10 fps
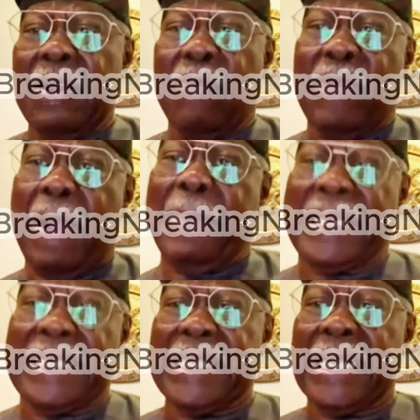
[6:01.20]
of our
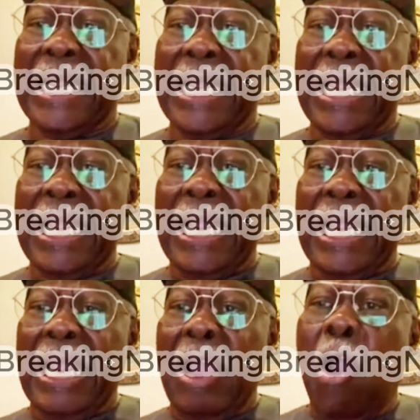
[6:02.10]
party.
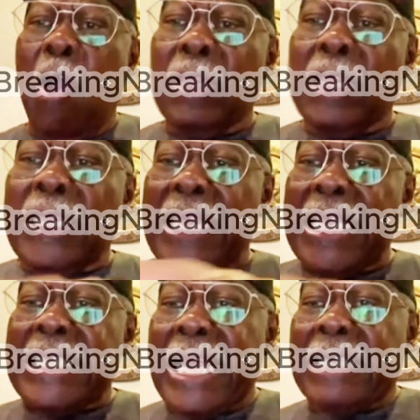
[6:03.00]
All the
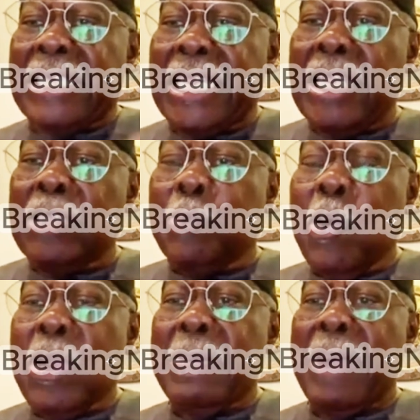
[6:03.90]
things that he
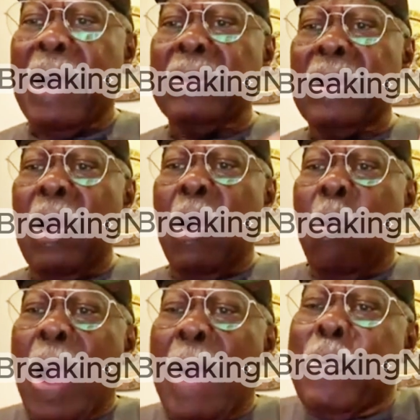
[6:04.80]
spoke about were